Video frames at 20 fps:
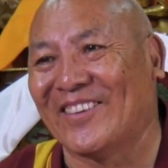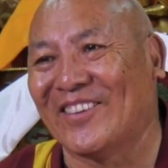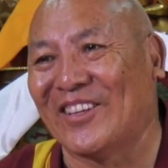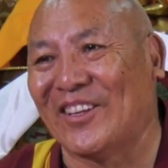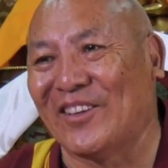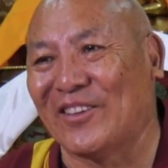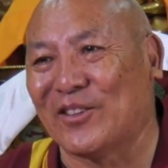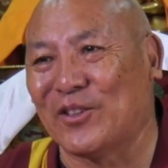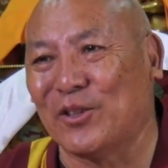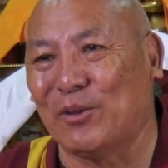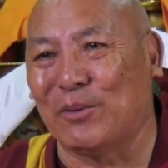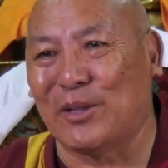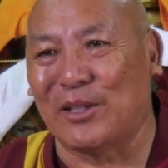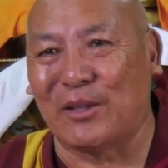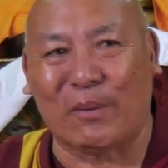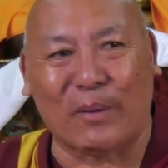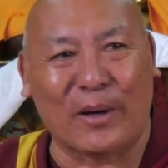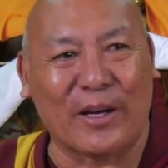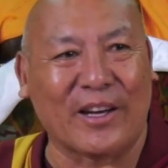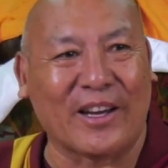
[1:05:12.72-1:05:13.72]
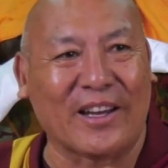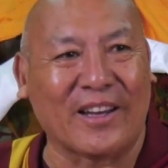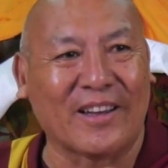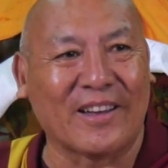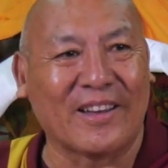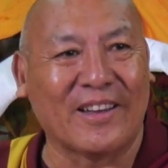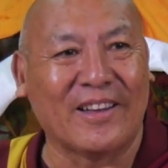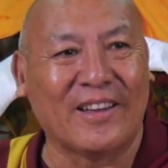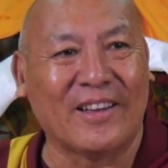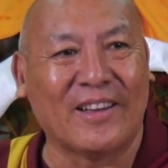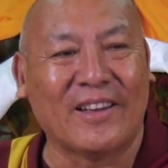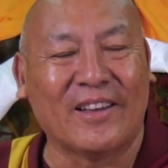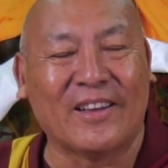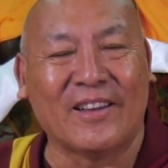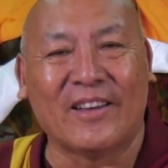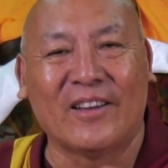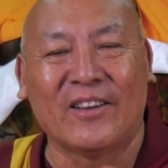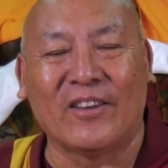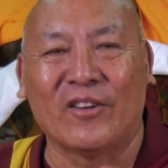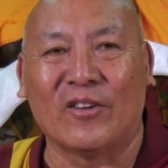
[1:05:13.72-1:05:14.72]
So there was so much fighting.
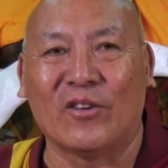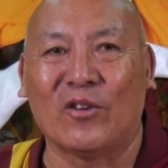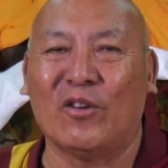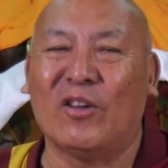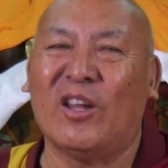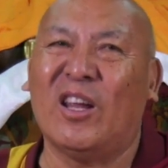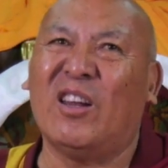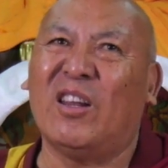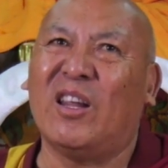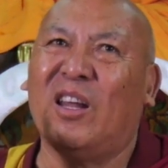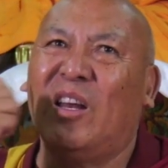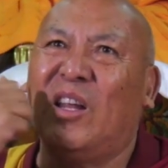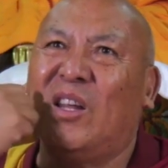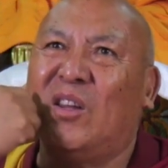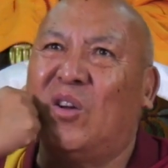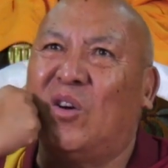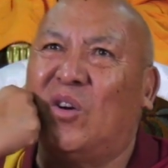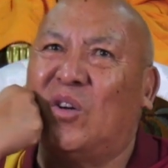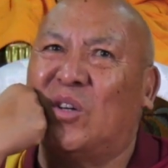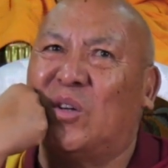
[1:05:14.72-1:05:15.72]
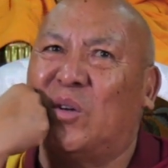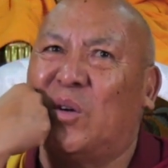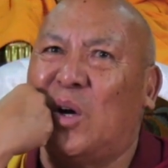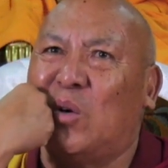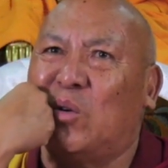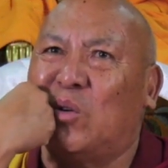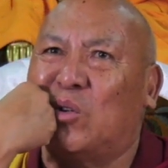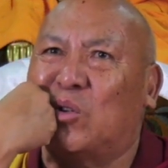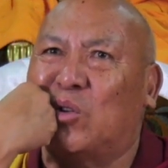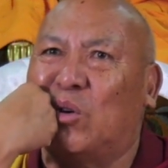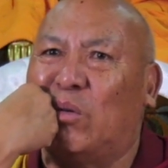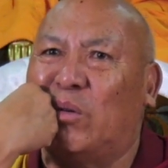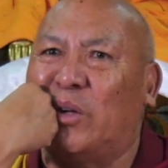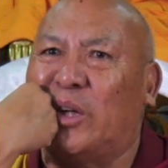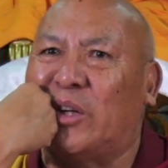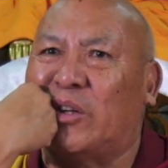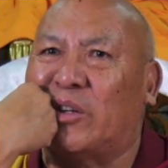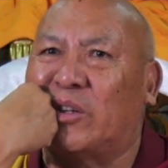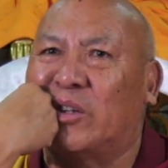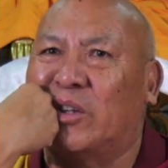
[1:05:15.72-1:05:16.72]
So then, then he thought how to solve
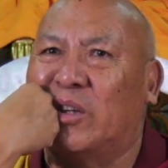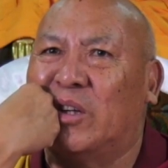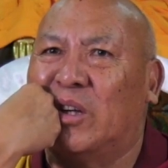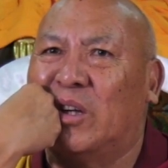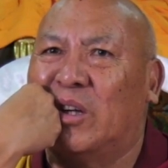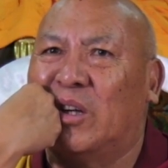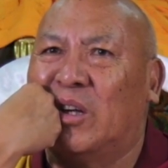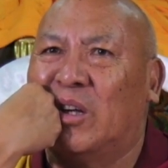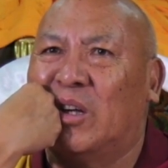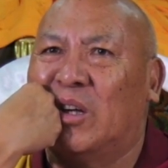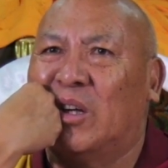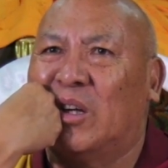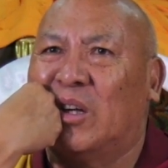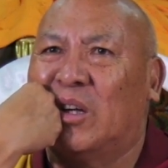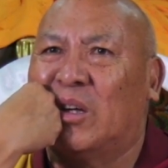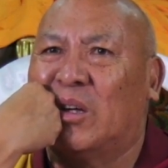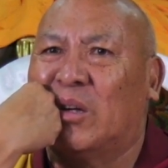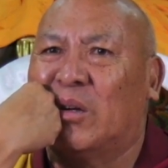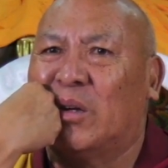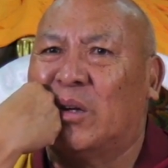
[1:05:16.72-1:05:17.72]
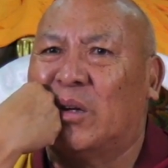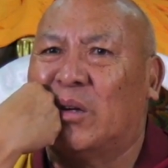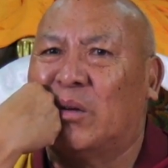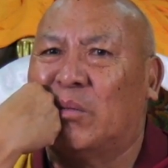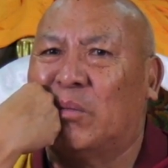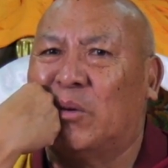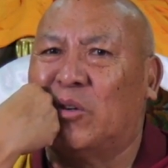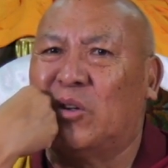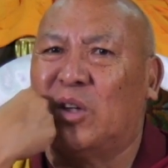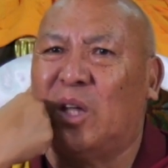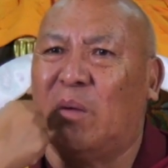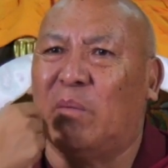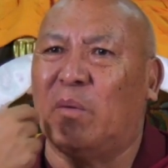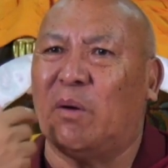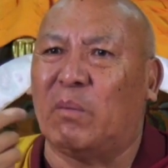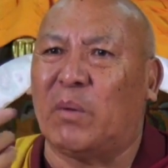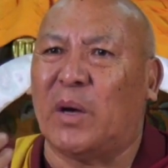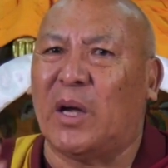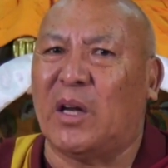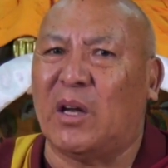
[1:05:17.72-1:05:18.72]
this. Because they have
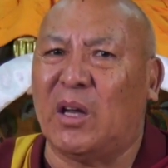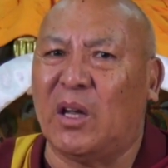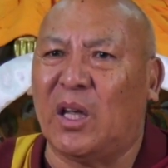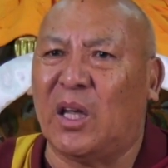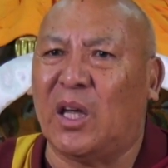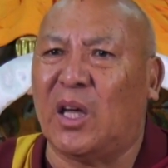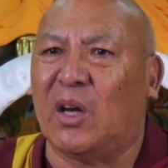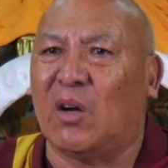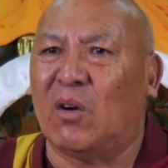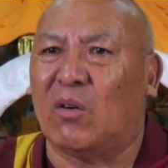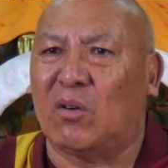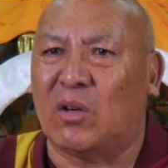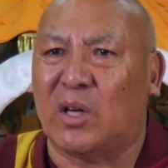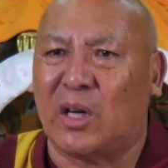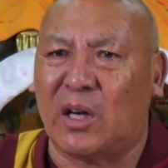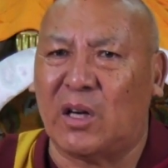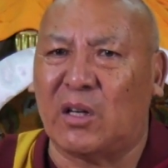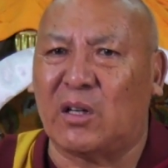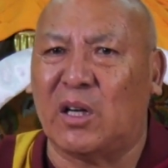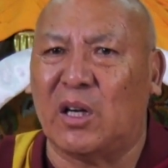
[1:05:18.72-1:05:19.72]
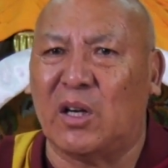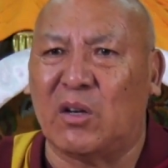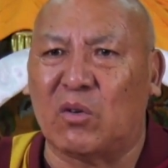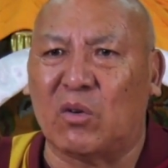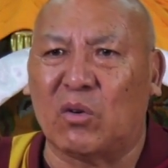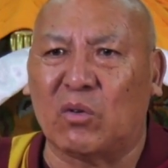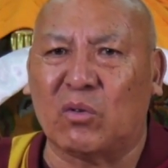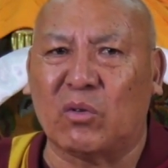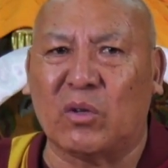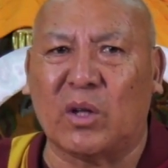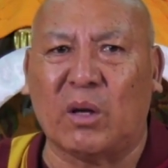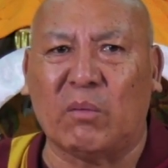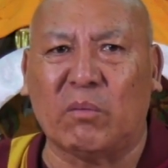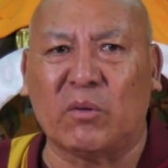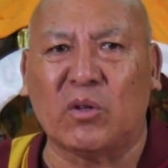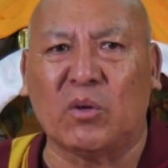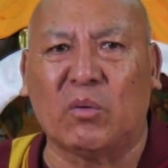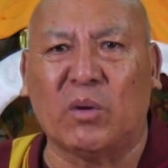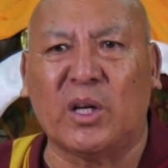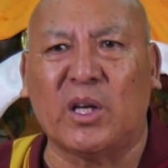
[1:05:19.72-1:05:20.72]
been fighting, he cannot directly talk to them.
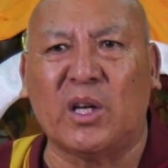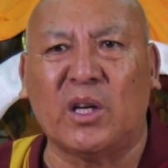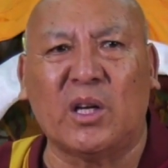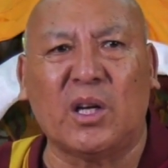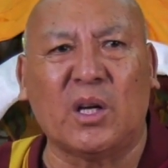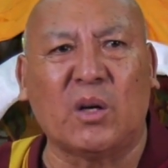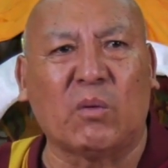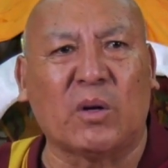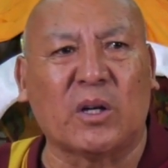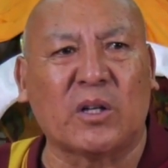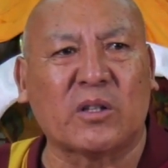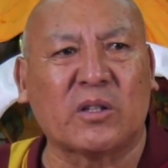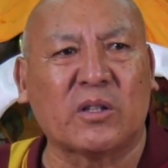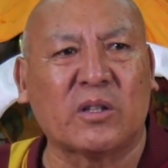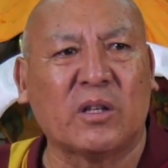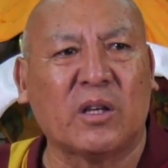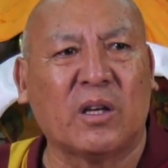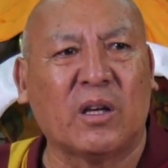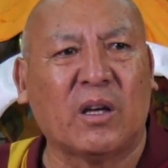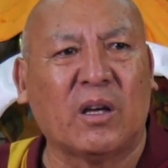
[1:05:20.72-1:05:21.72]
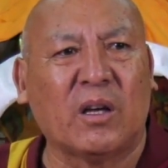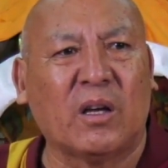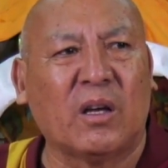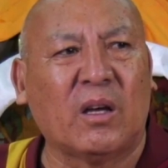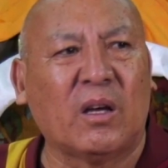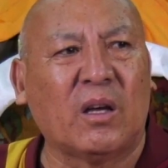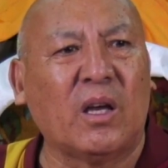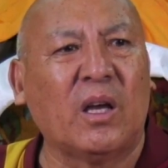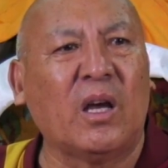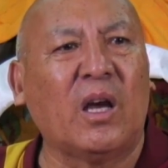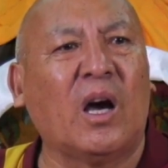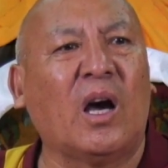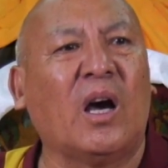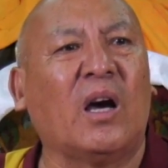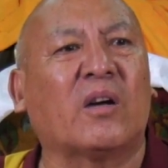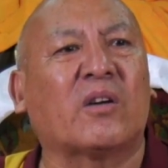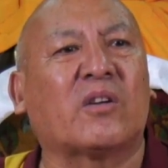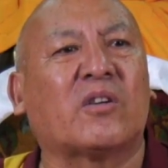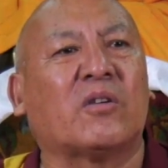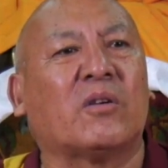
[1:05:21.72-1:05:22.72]
So what he did was, he
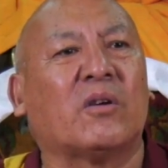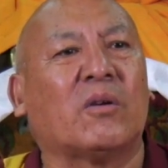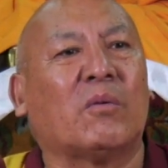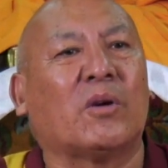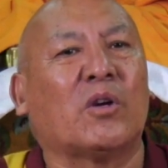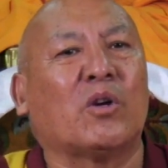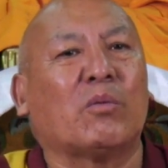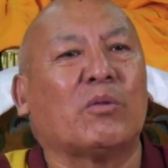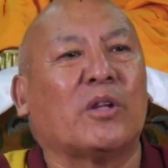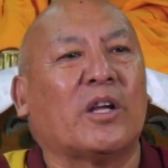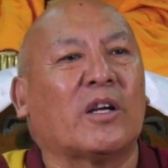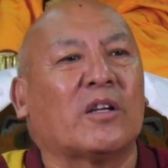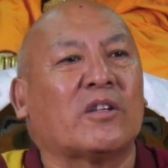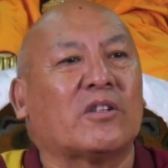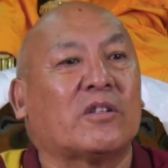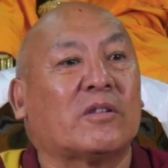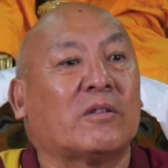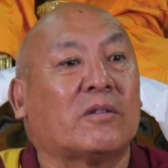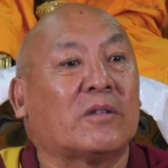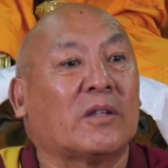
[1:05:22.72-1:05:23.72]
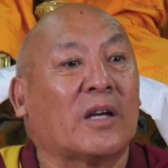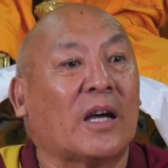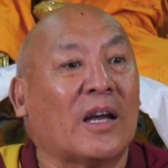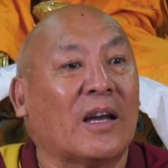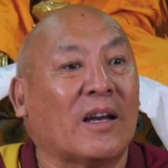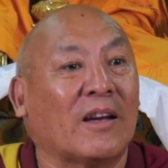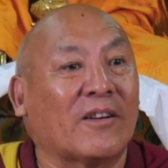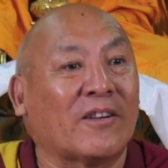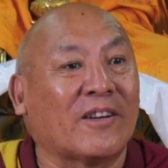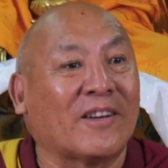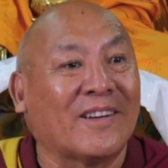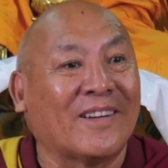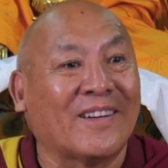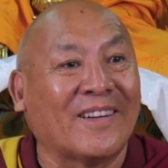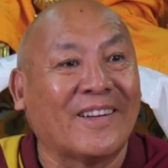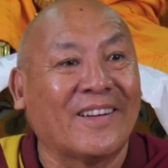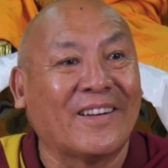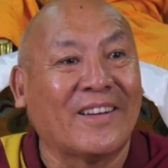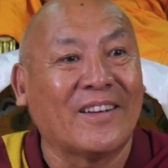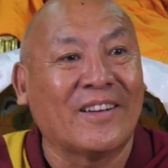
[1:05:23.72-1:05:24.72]
hugged one of their child.
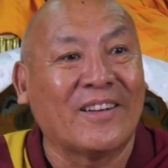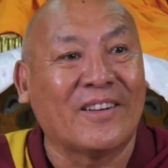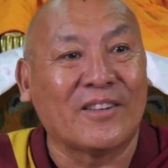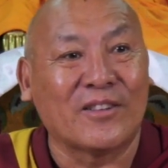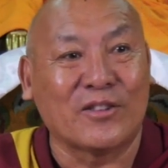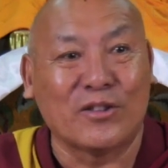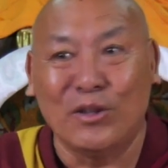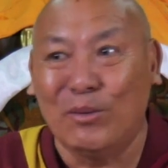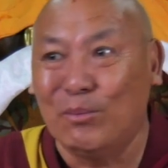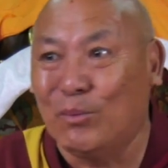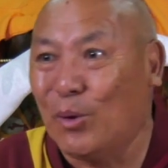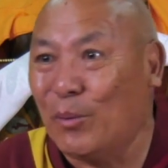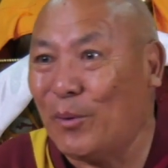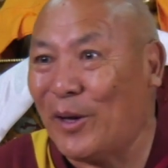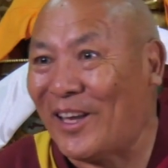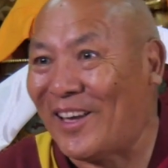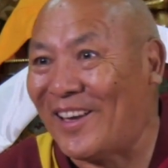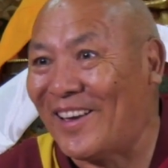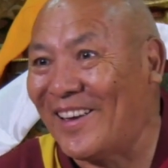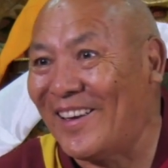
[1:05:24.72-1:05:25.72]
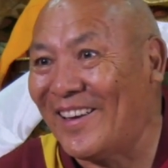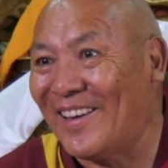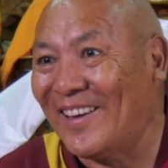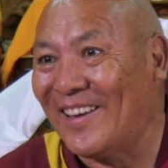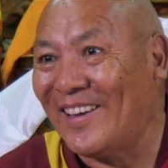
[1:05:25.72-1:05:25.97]
So moving.